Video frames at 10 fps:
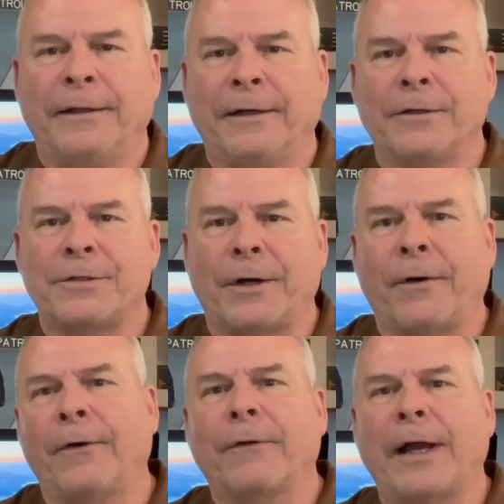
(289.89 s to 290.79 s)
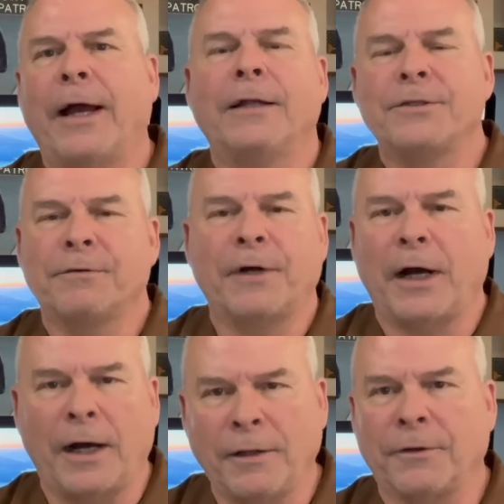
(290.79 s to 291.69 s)
there's all kinds of
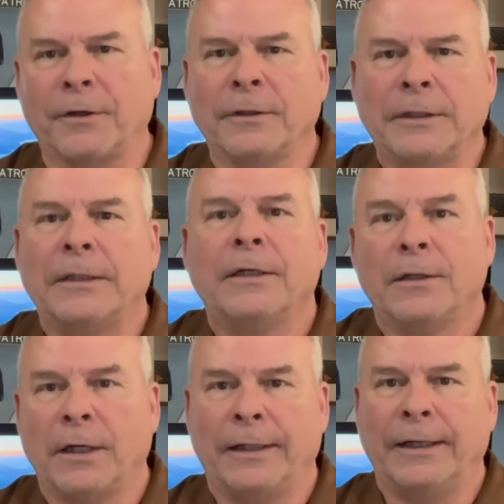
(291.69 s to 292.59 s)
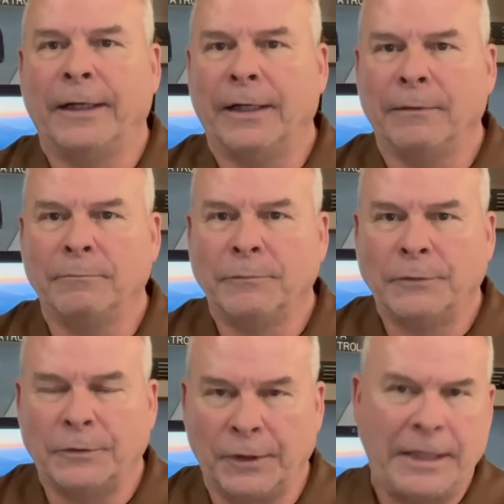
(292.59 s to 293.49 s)
other
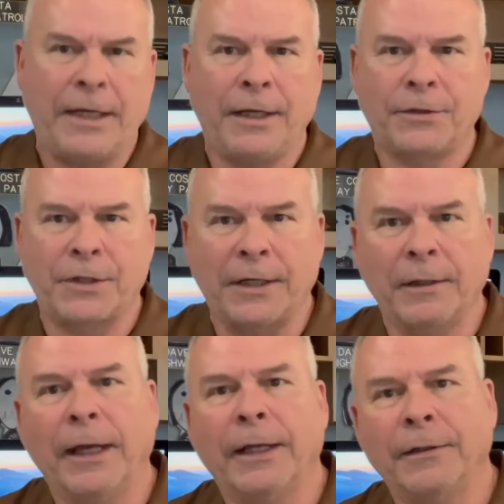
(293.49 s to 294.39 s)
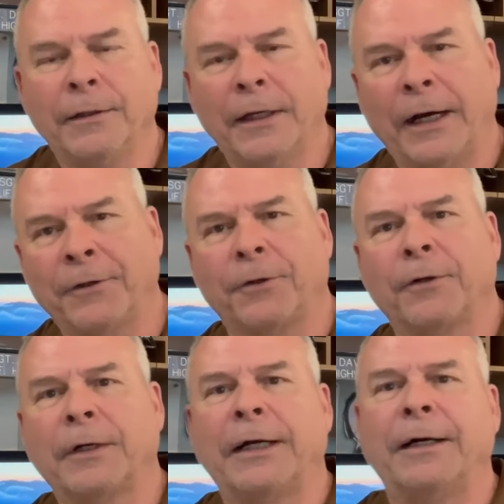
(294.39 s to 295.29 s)
leagues and
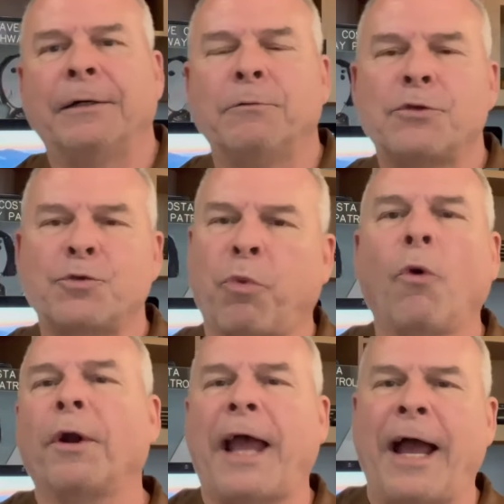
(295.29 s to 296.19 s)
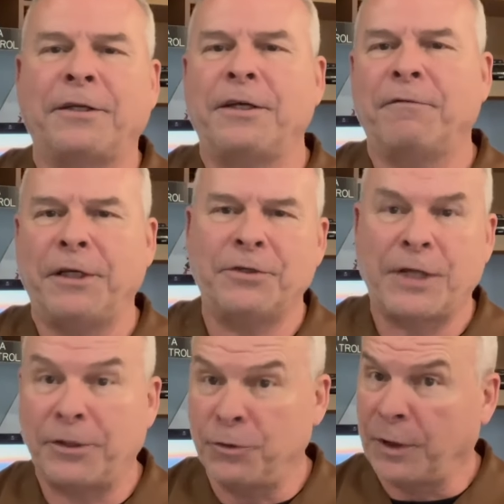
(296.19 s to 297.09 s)
other sport activities
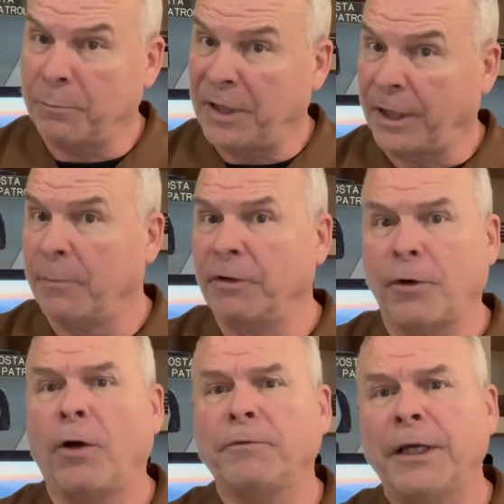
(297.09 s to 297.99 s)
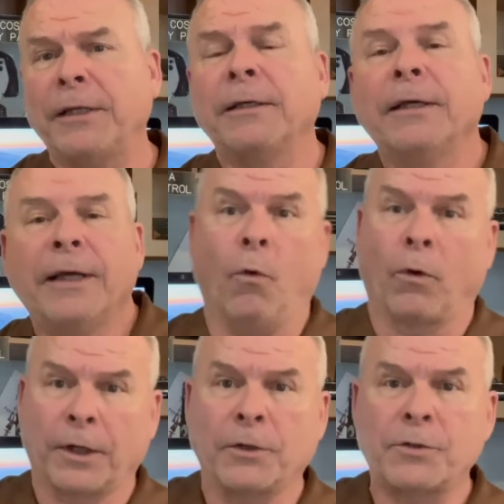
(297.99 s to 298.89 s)
that you can become involved in
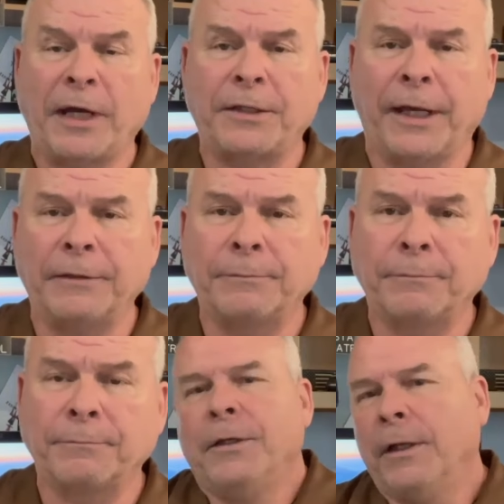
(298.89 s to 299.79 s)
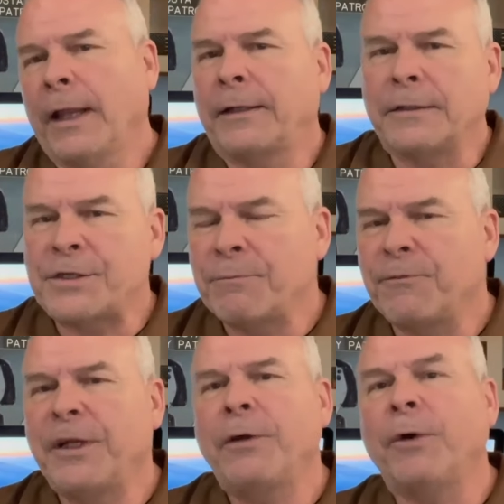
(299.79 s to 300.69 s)
or go spectate. You like the
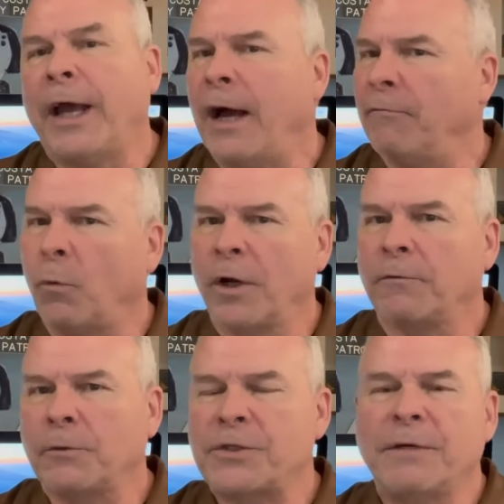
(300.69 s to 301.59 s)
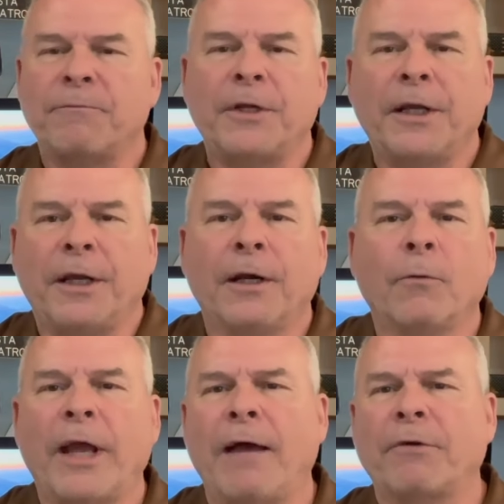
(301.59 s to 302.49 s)
symphony? We have a wonderful symphony here.
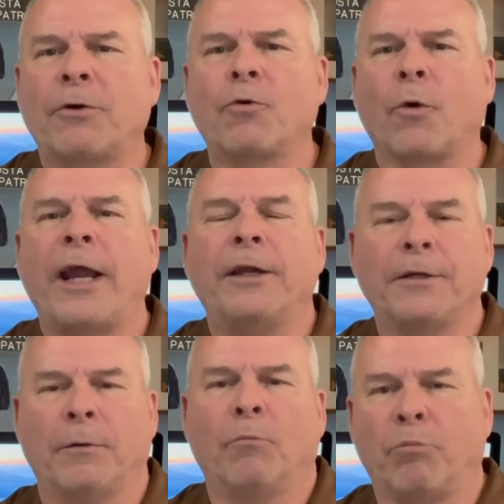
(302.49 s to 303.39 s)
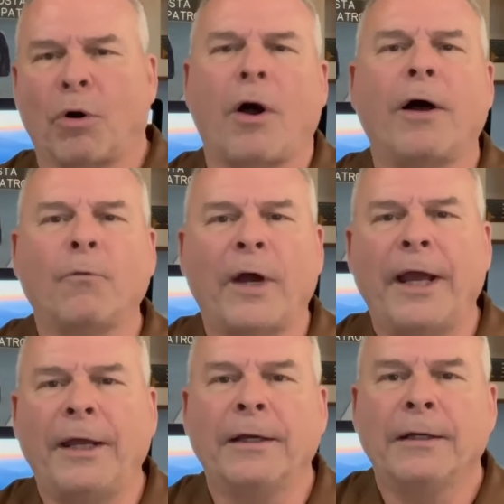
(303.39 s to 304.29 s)
We have a great
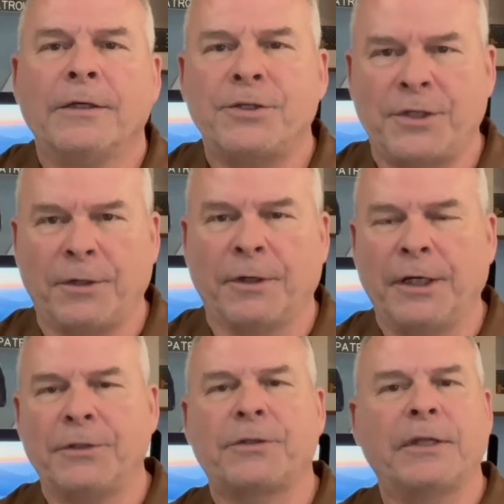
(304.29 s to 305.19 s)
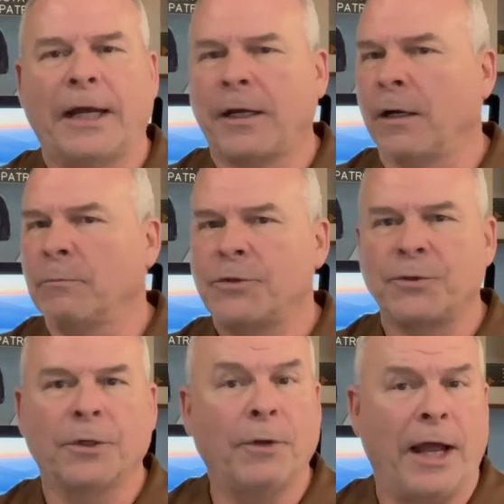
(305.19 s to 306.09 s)
Broadway series that comes
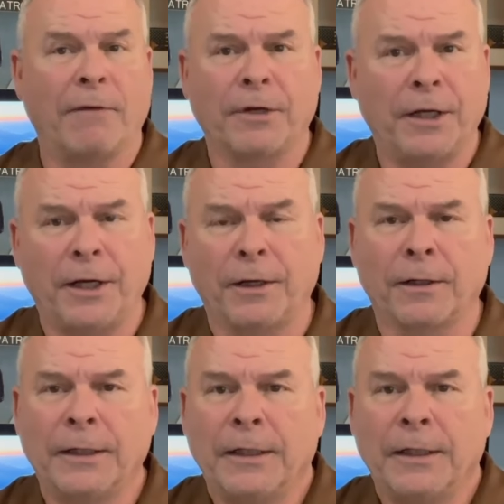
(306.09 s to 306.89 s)
through every year.